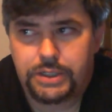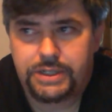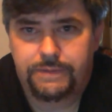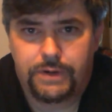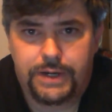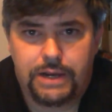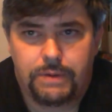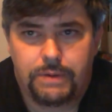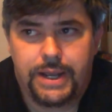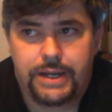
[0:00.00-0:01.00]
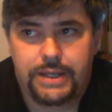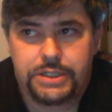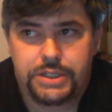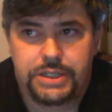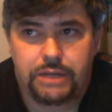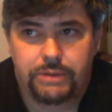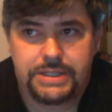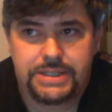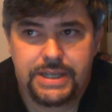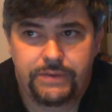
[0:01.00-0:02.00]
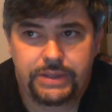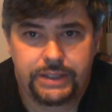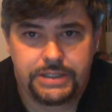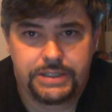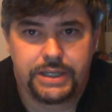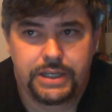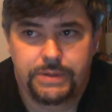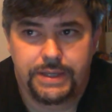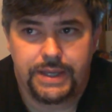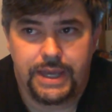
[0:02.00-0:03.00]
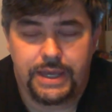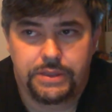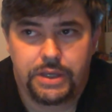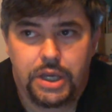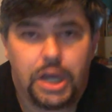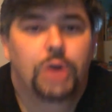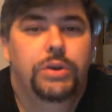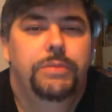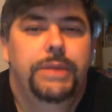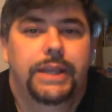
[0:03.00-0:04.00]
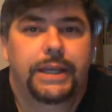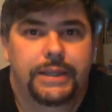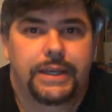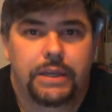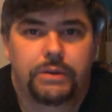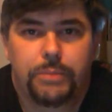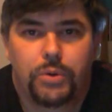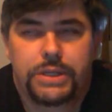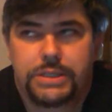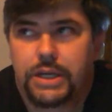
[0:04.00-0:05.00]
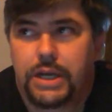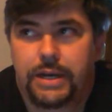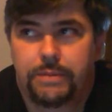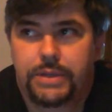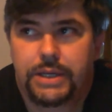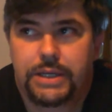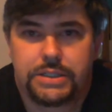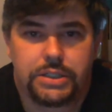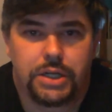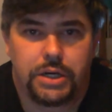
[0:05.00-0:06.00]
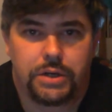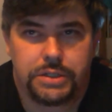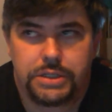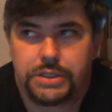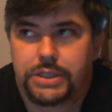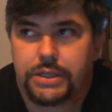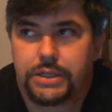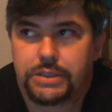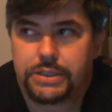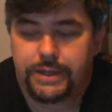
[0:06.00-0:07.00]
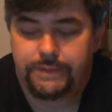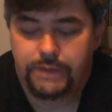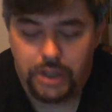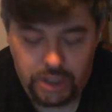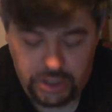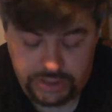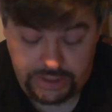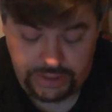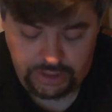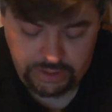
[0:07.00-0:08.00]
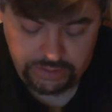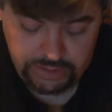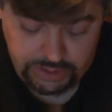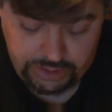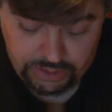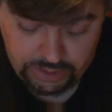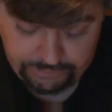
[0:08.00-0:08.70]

for now, Ryan, is just Henry VII leads to Henry VIII. Oh, you mean like the Henry boys, his daughters and sons and stuff. Son, singular.